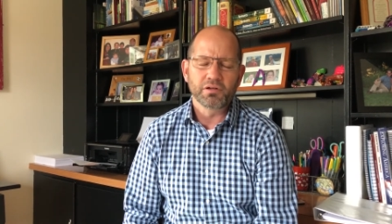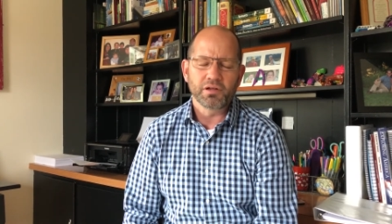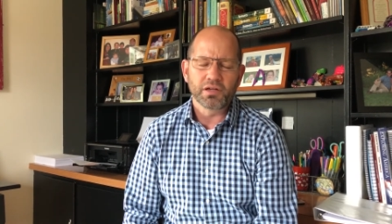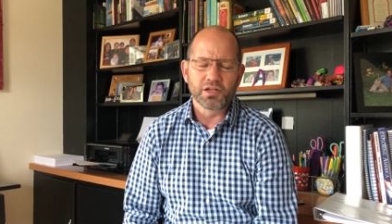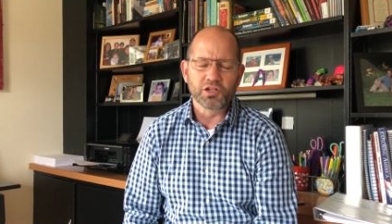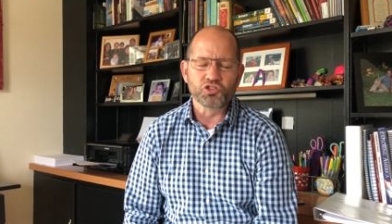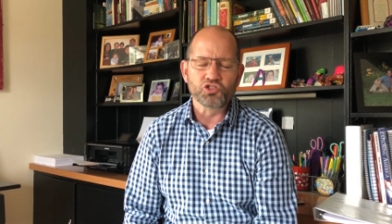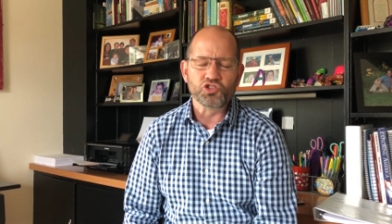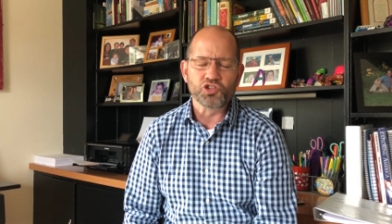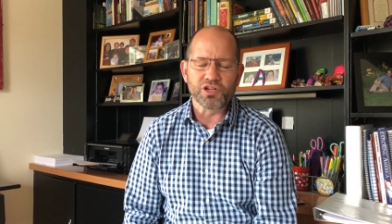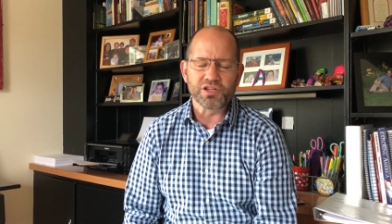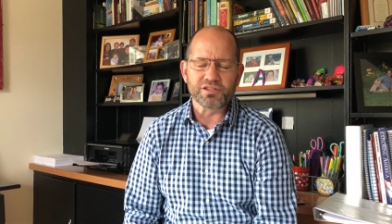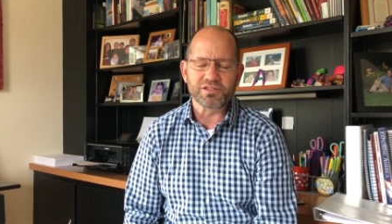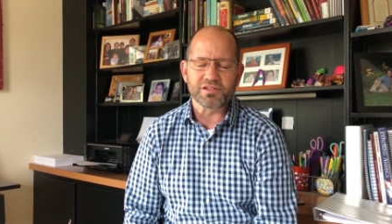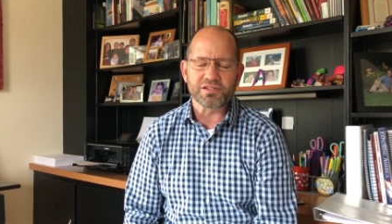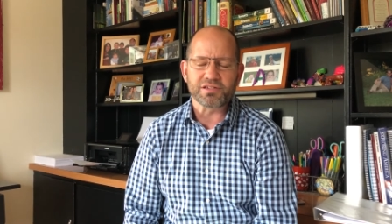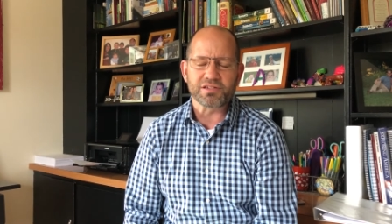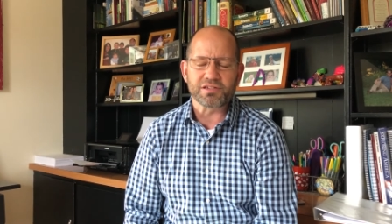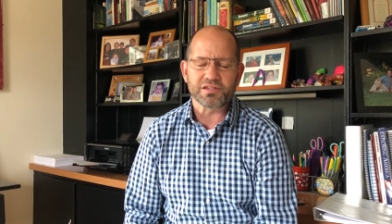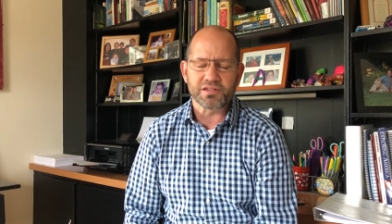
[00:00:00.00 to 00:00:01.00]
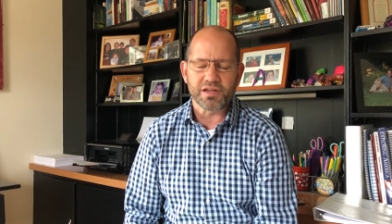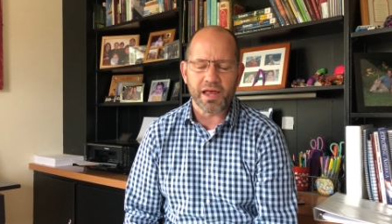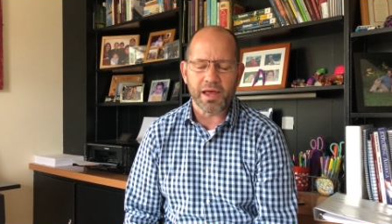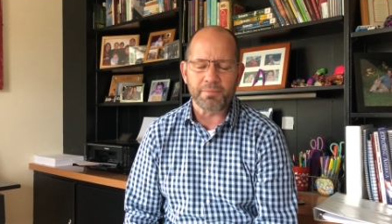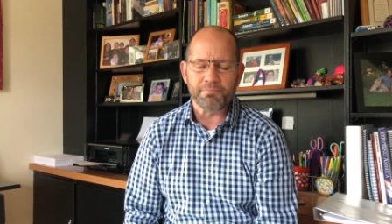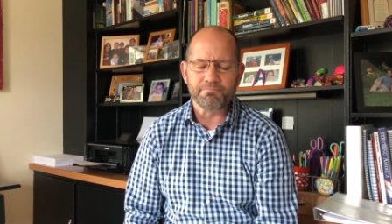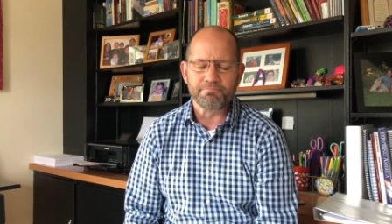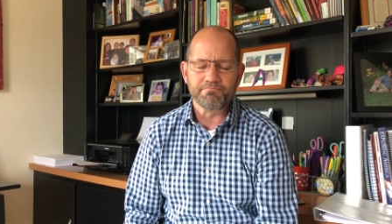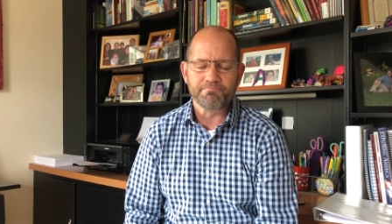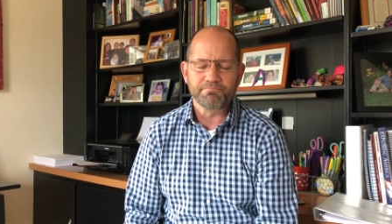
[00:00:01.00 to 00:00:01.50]
In Jesus'
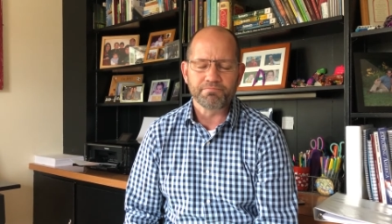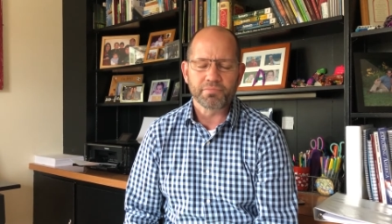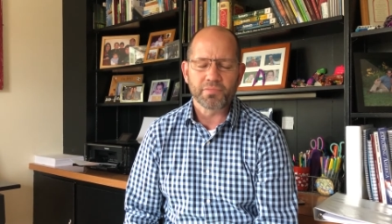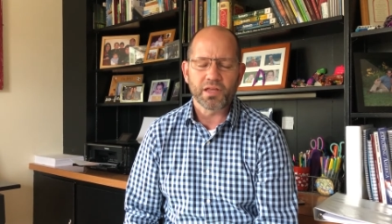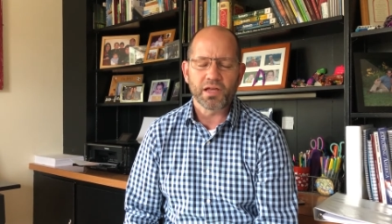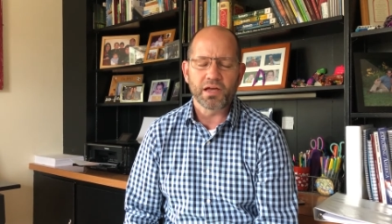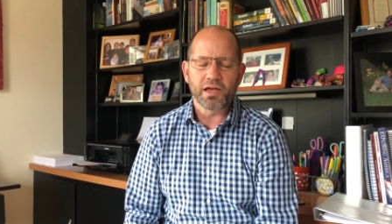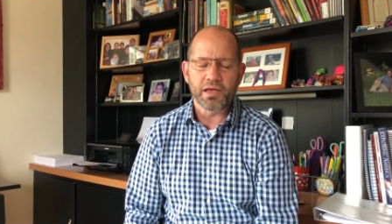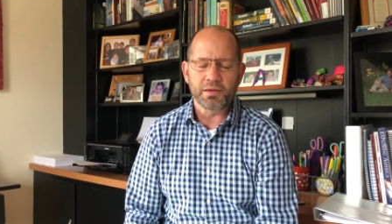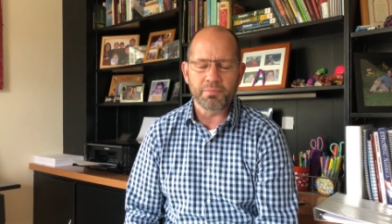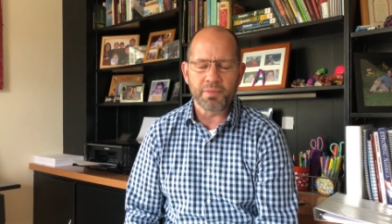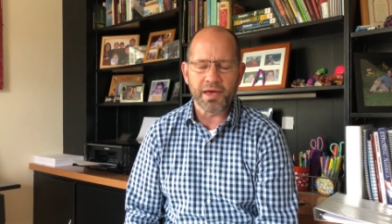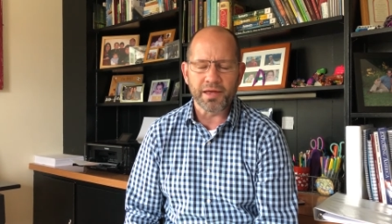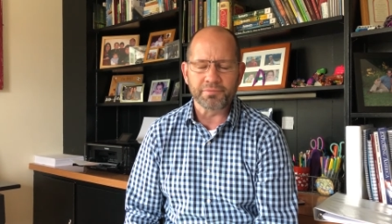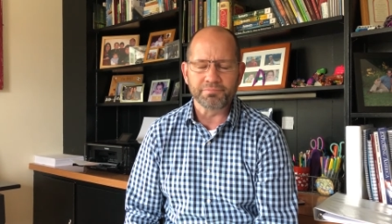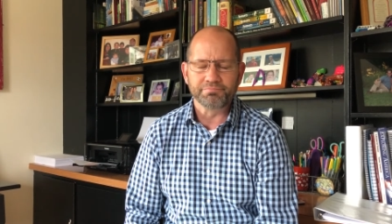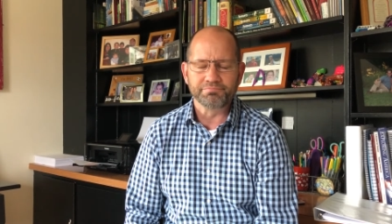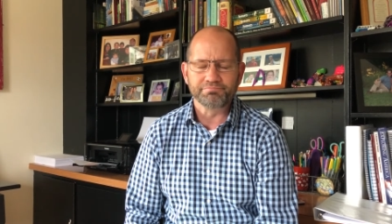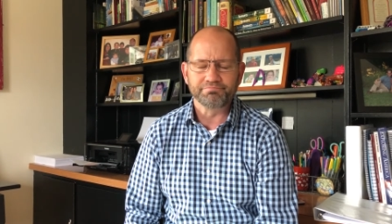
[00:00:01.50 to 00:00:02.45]
name, amen.